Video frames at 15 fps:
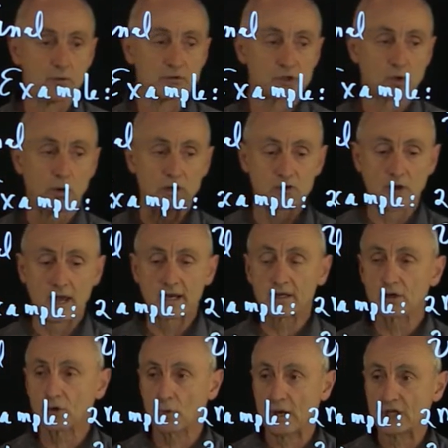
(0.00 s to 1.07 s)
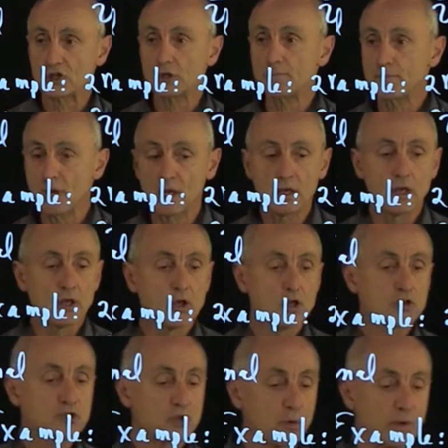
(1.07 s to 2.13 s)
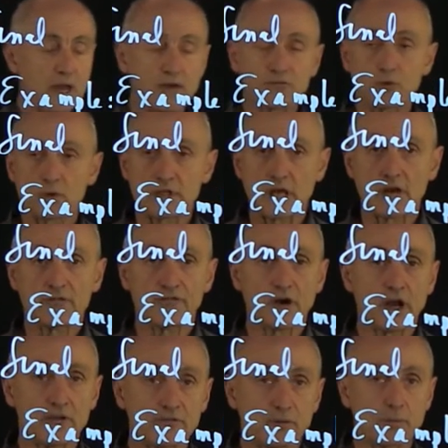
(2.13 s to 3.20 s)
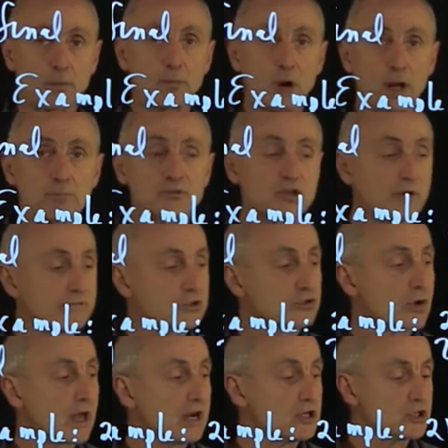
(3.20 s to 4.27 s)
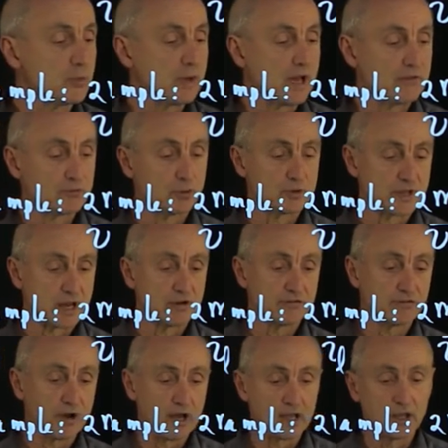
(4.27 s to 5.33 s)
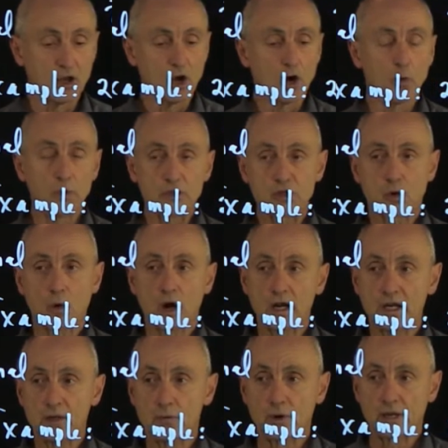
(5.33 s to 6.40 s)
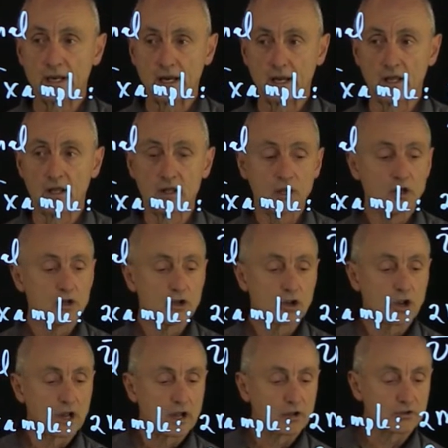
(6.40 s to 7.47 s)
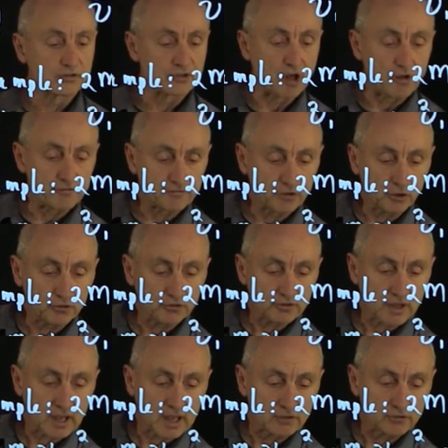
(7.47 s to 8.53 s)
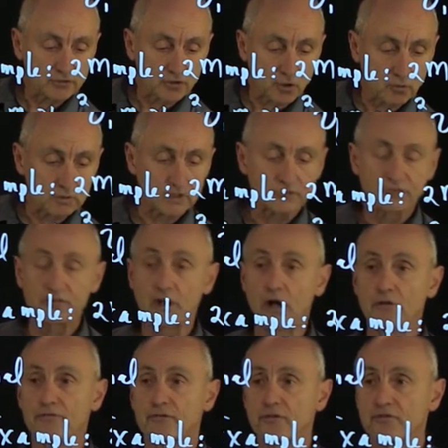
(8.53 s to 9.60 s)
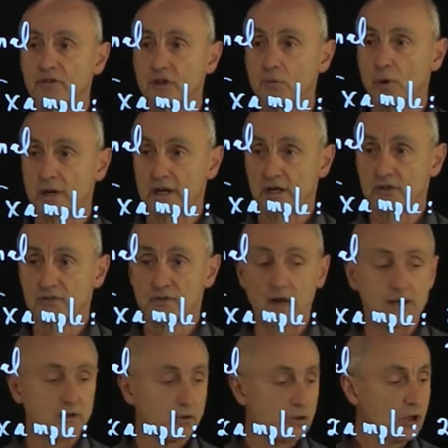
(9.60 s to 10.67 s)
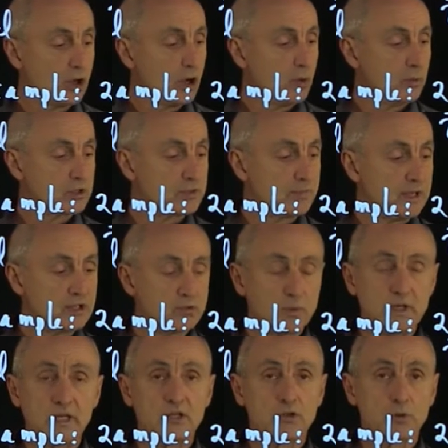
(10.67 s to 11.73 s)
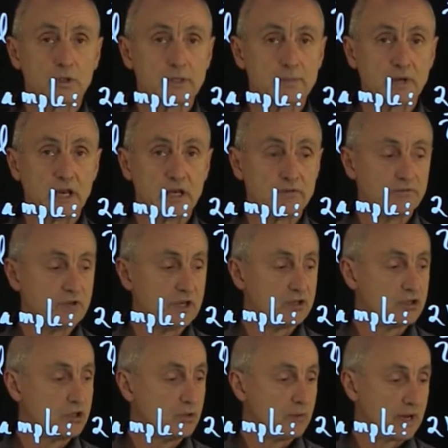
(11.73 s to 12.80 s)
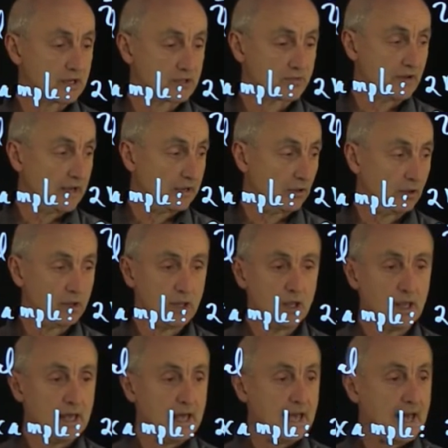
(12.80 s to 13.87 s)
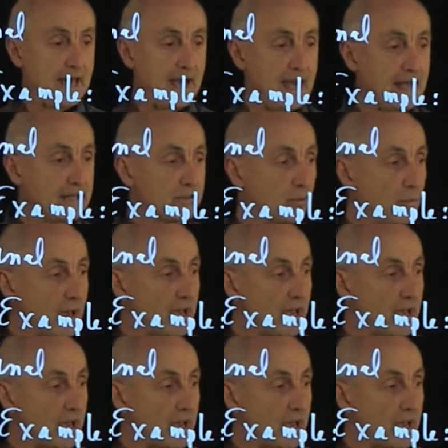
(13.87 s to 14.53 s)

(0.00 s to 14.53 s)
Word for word: Now it's a quadratic equation, so we have to identify from a problem-solving strategy, we have to identify which quantity we're going to solve first. And so let's solve for V1x final, which means we need to eliminate V2x final. And the